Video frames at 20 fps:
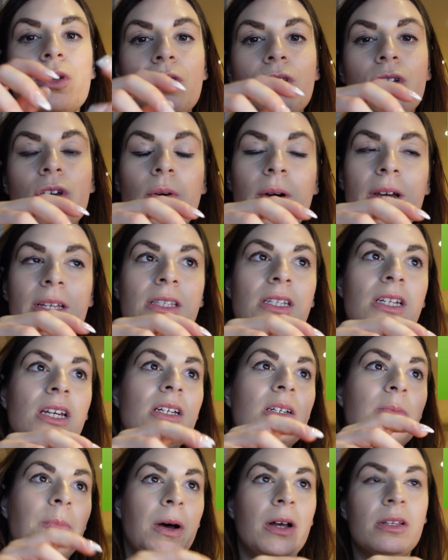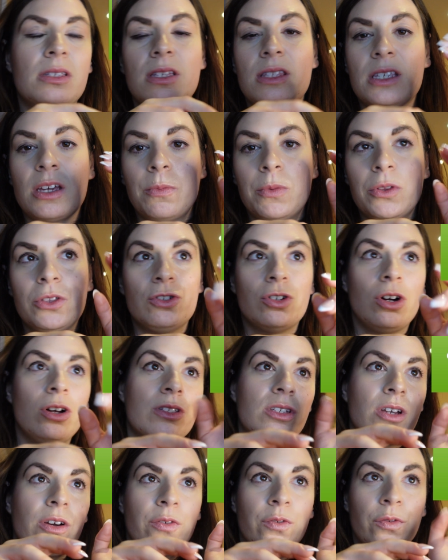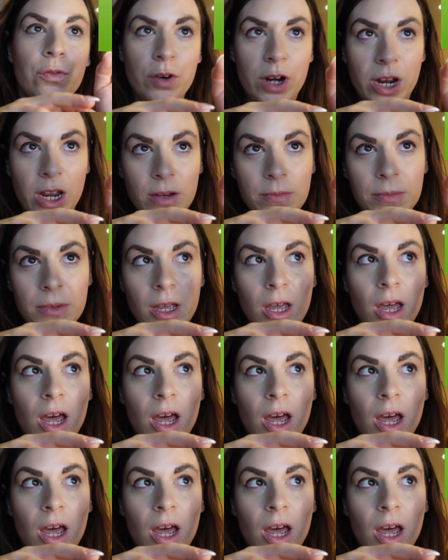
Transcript: USD deposits and withdrawals are free